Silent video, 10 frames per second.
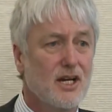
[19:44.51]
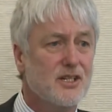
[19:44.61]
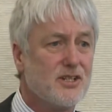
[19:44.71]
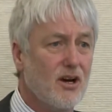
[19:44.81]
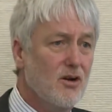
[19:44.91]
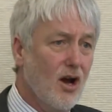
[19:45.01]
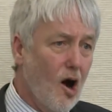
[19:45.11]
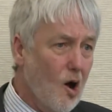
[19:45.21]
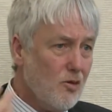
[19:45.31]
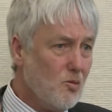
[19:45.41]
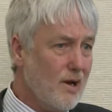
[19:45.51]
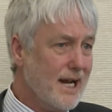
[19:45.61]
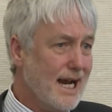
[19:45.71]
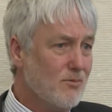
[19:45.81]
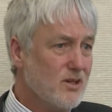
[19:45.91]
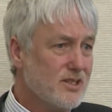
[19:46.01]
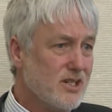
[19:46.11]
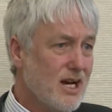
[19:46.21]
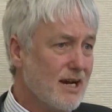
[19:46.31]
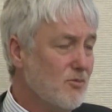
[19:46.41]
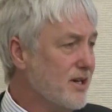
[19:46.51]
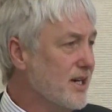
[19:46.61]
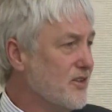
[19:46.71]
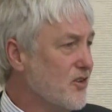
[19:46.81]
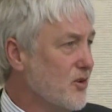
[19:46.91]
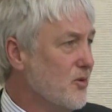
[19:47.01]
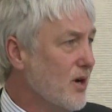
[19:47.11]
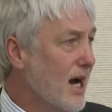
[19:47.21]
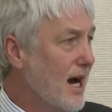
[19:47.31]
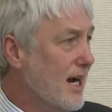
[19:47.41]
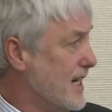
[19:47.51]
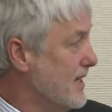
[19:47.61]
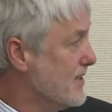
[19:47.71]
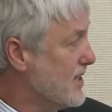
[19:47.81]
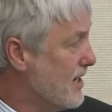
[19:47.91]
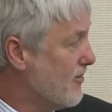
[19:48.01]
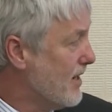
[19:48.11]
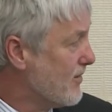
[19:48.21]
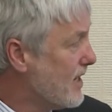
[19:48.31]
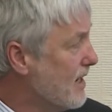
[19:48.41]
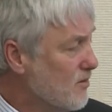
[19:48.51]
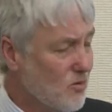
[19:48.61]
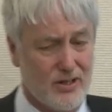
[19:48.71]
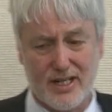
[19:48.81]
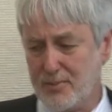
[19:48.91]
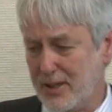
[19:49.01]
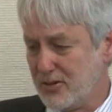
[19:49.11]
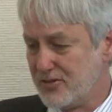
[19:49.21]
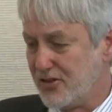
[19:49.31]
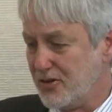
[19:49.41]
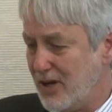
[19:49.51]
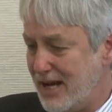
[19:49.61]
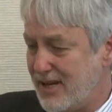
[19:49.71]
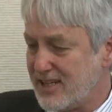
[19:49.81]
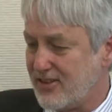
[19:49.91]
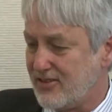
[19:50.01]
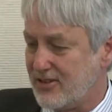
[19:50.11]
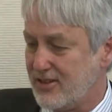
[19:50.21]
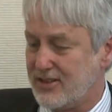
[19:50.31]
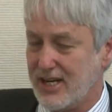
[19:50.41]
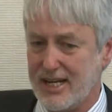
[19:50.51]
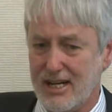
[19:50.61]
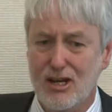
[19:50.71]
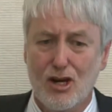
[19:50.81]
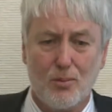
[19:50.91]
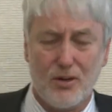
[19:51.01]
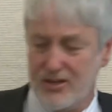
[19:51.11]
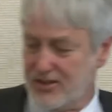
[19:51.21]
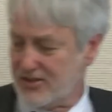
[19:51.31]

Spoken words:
So on the one hand, we're saying we need to get the data out there. We need people to have access to the data. But at the